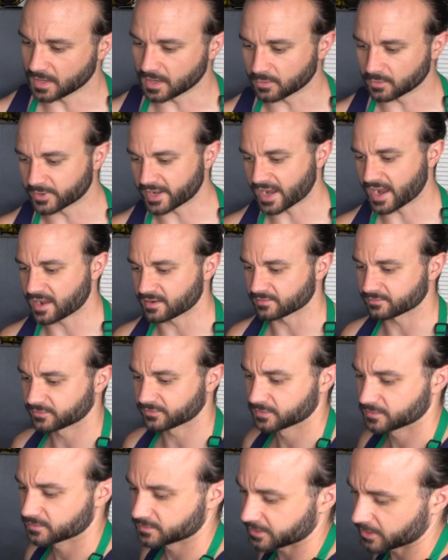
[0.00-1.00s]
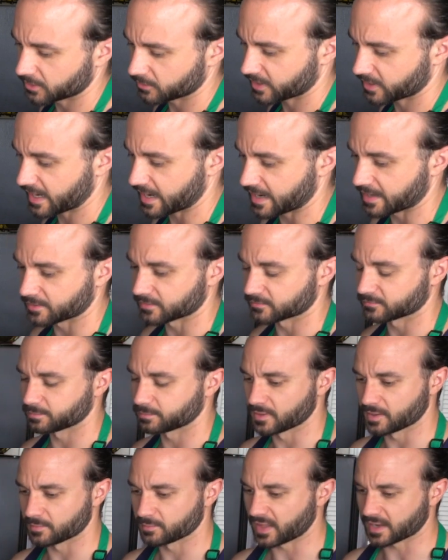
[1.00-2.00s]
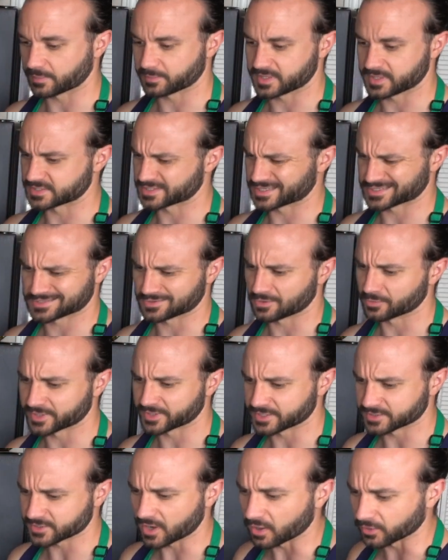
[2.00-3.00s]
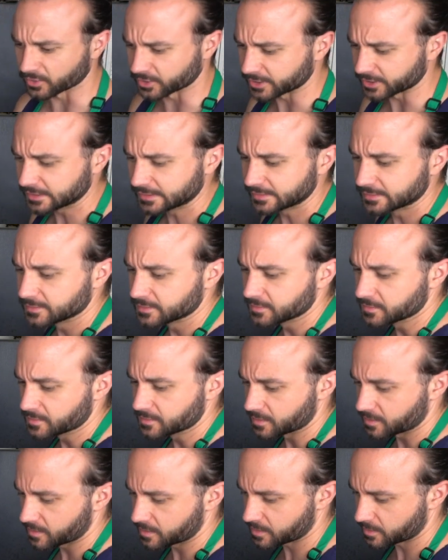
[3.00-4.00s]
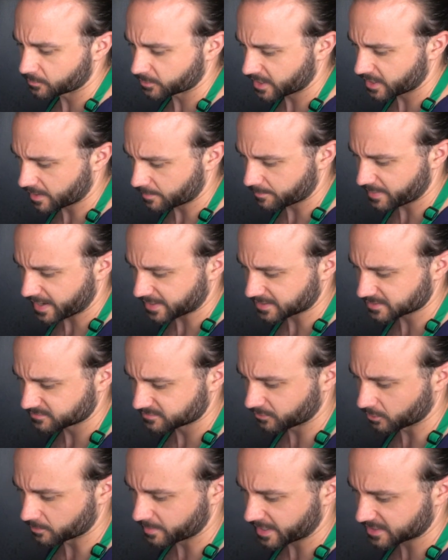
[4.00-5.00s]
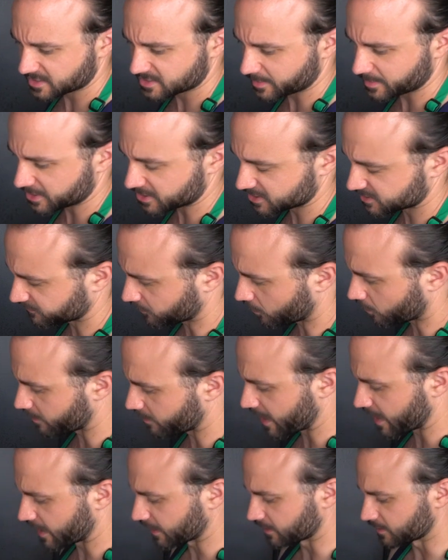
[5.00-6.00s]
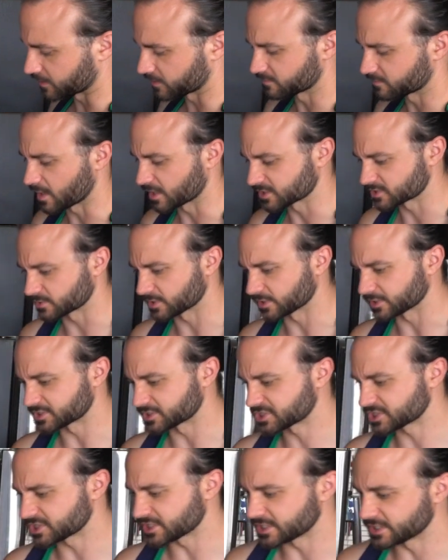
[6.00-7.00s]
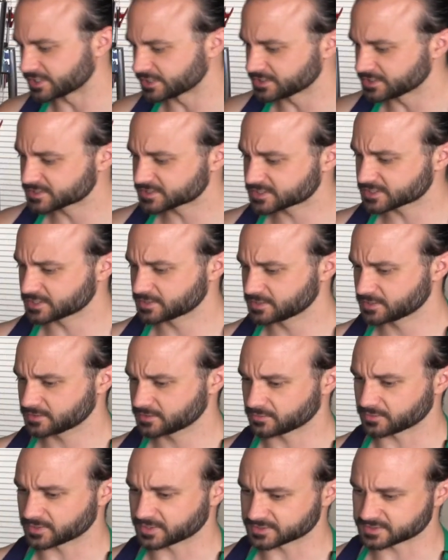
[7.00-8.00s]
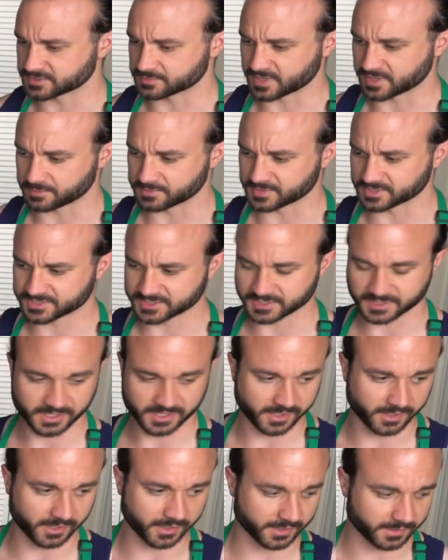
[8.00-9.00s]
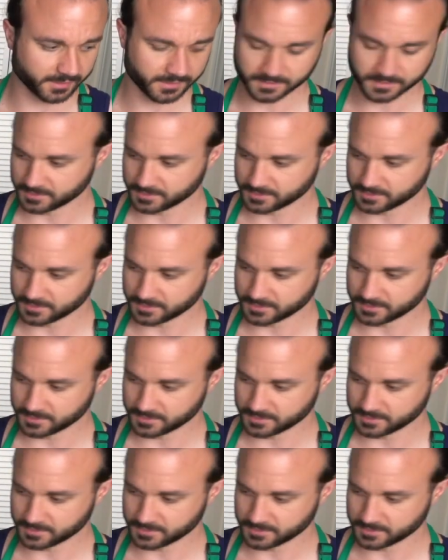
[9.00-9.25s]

We have, a can of black beans, that's only $1. We got a full bag of spinach, full bag of mozzarella cheese. What else am I missing here?